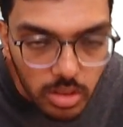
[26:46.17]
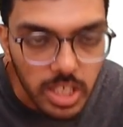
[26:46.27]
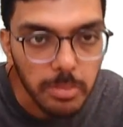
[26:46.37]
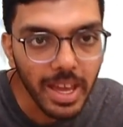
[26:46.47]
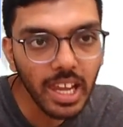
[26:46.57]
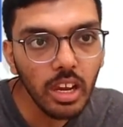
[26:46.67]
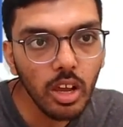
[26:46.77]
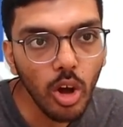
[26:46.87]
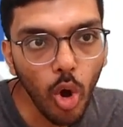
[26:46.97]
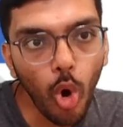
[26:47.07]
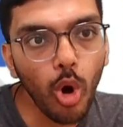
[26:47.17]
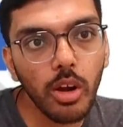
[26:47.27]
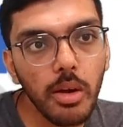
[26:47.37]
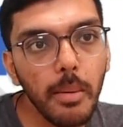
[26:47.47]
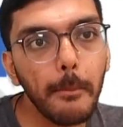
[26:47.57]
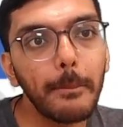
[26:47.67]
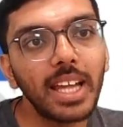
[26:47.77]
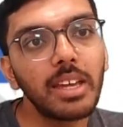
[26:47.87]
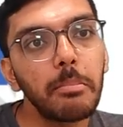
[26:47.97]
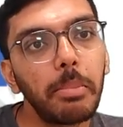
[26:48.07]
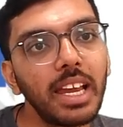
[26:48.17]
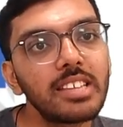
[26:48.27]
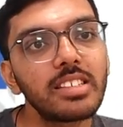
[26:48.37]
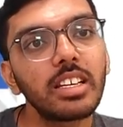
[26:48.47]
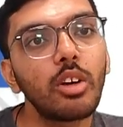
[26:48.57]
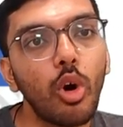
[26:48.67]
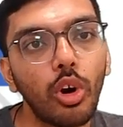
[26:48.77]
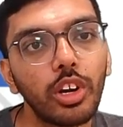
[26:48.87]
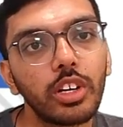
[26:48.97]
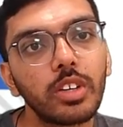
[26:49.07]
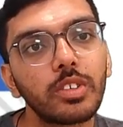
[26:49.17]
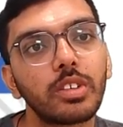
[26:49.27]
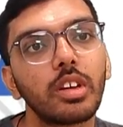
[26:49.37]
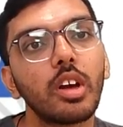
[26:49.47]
email or by them placing orders